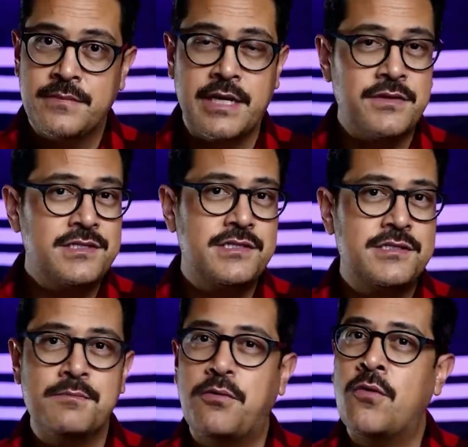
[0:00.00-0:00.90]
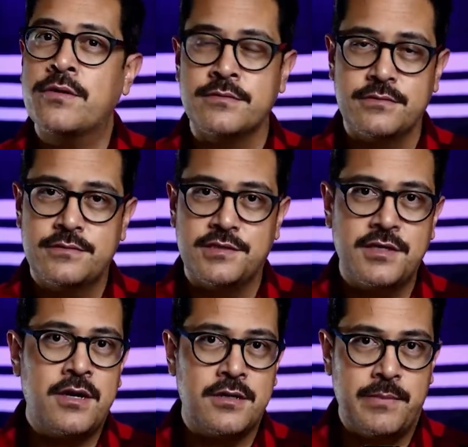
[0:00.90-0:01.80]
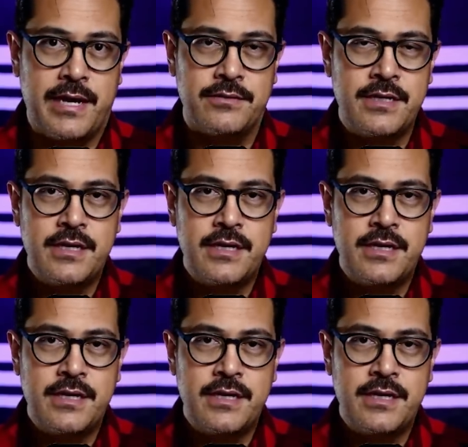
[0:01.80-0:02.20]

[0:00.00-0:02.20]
Now, this is important to talk about,